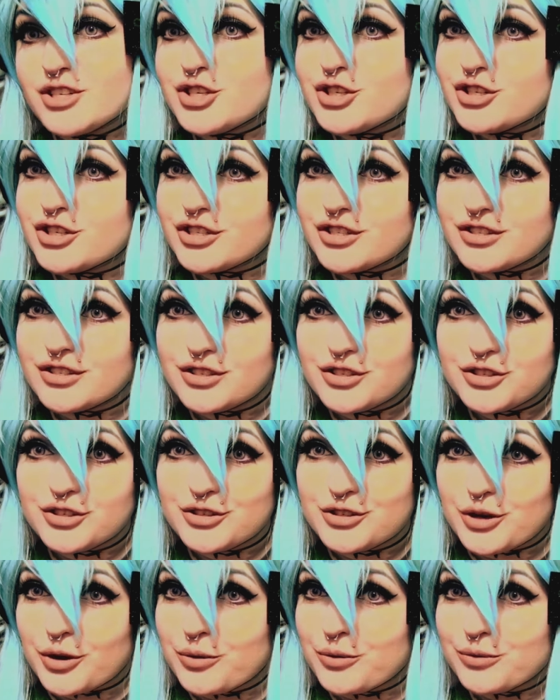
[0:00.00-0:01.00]
just
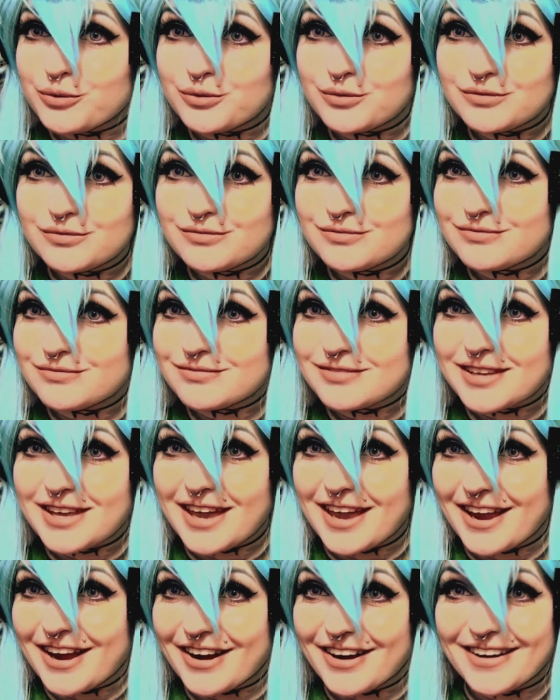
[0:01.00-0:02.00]
don't
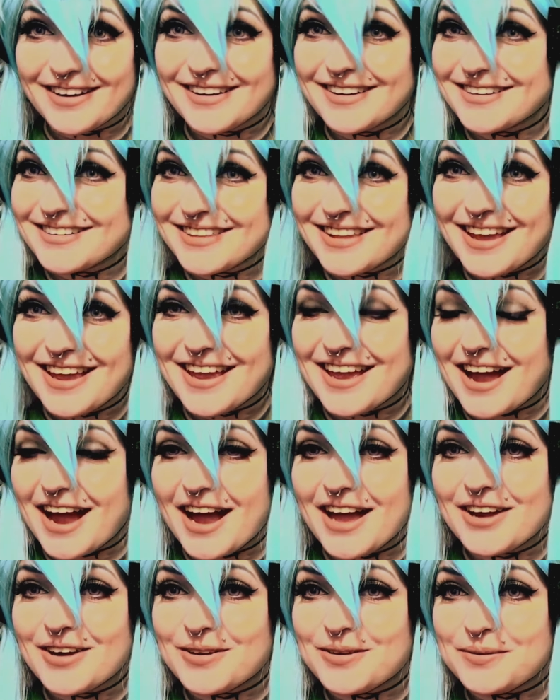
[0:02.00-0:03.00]
care. Like,
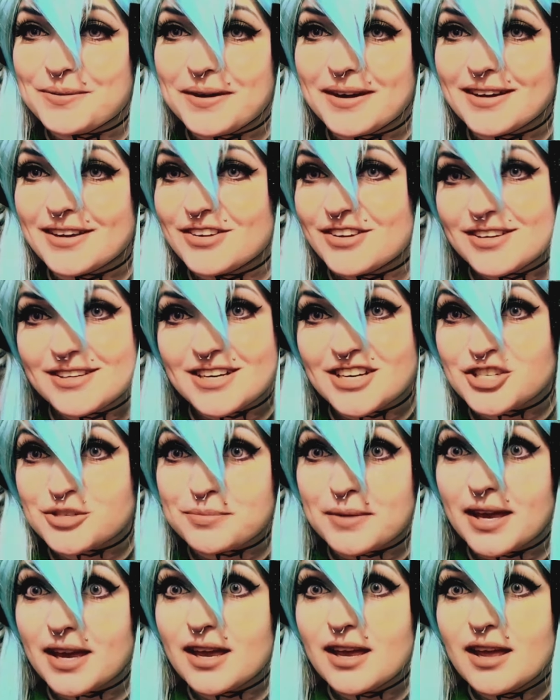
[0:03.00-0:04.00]
I don't want you to touch
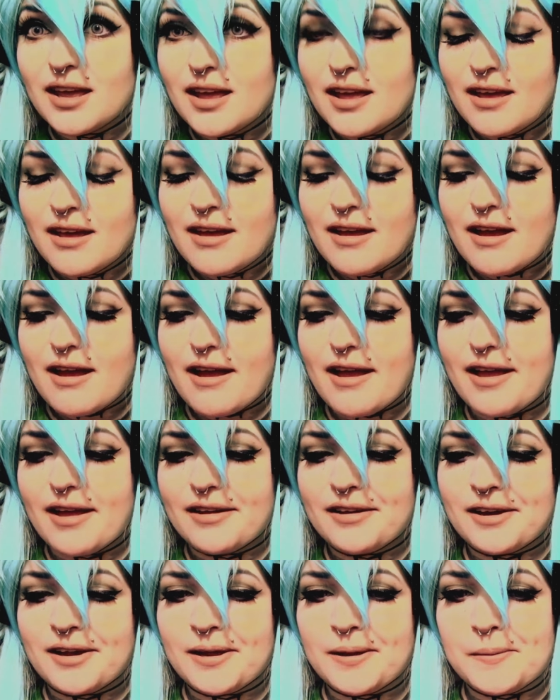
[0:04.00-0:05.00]
me.
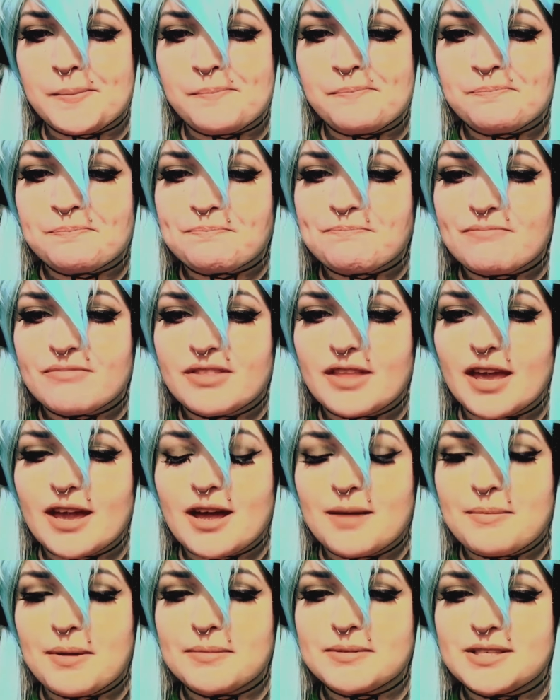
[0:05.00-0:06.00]
And they
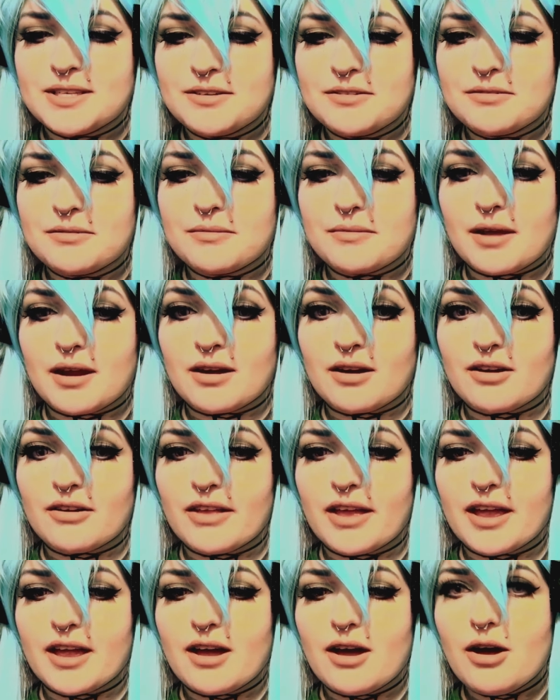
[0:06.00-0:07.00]
come up to you and are
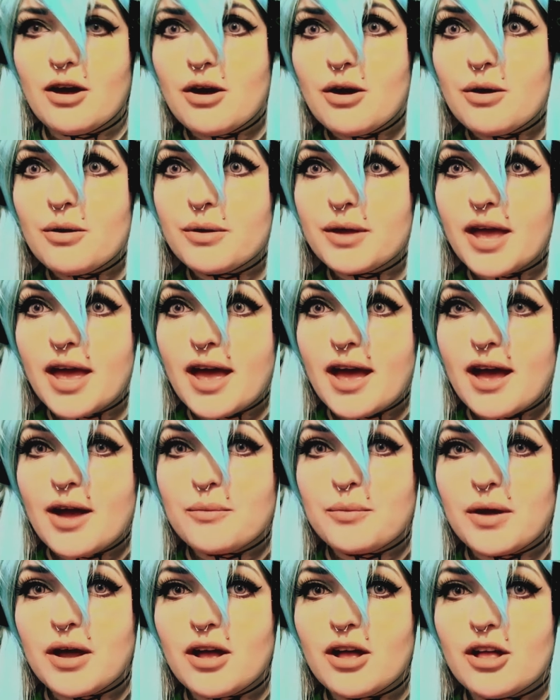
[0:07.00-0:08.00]
like, "Oh yeah,
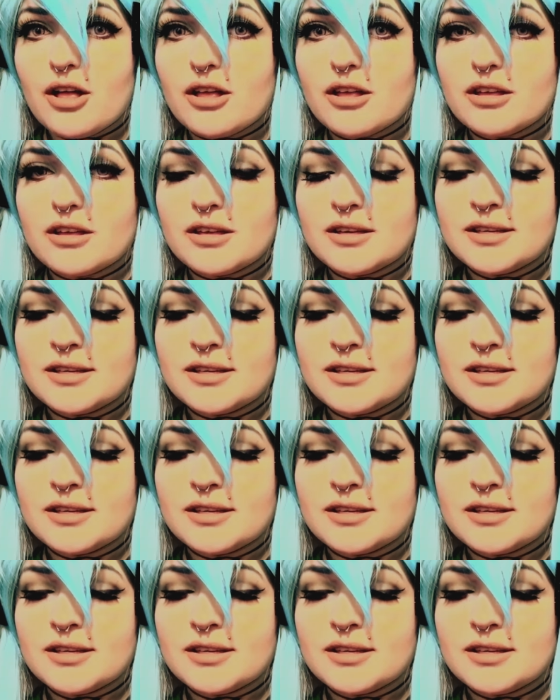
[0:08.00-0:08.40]
well,